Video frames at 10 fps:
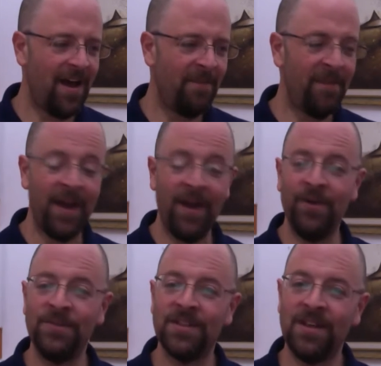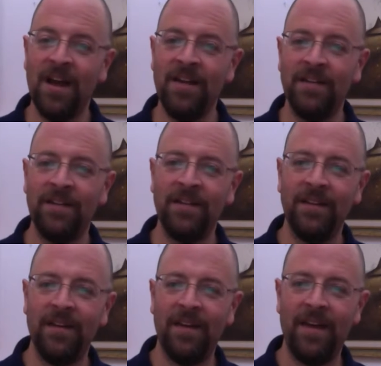My own son,
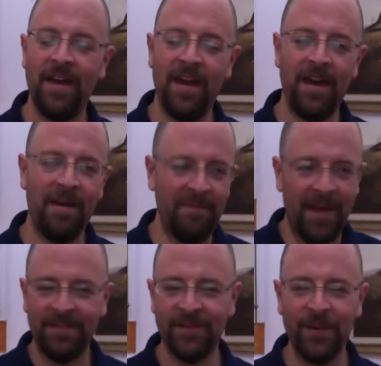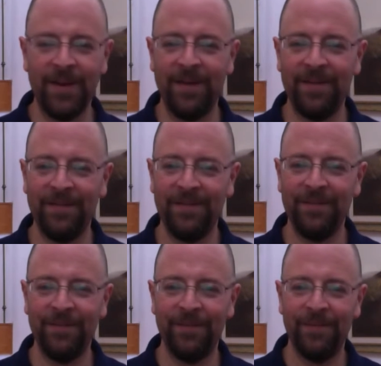and I'm not going to
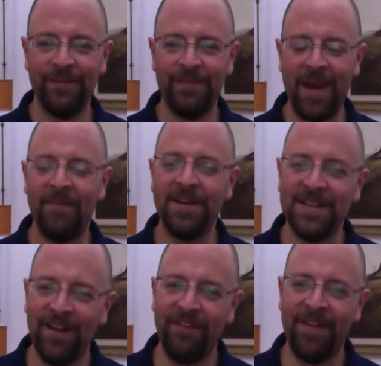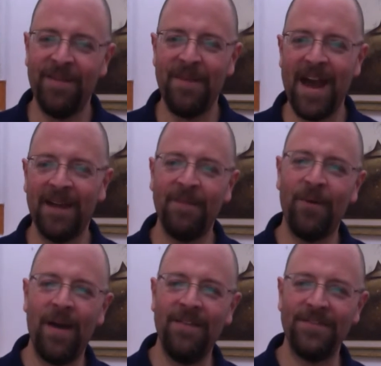pat myself on the back. My
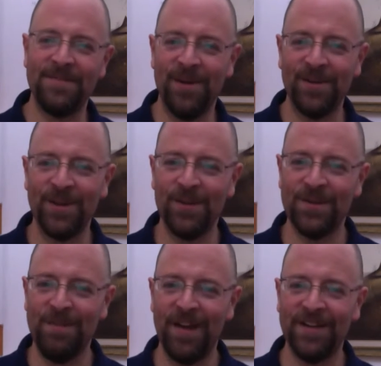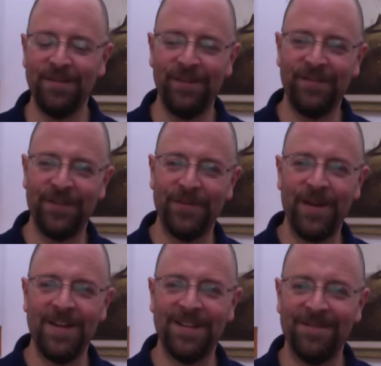wife is mostly responsible for the
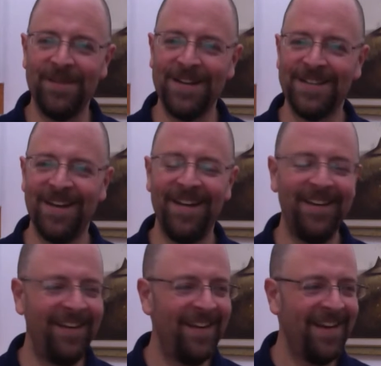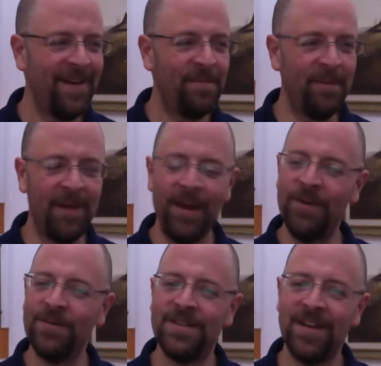raising of my son. But my
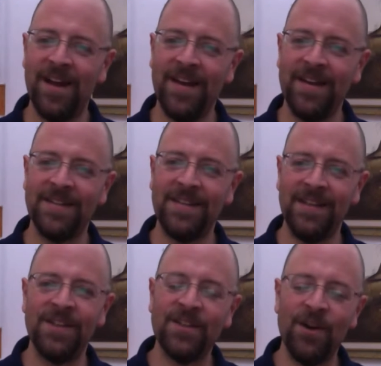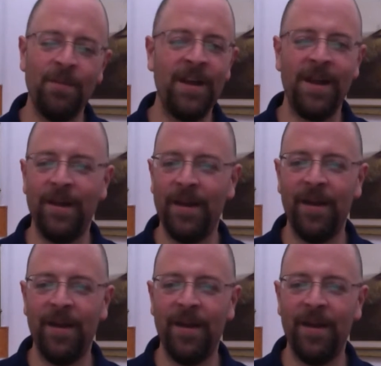own son has seen so many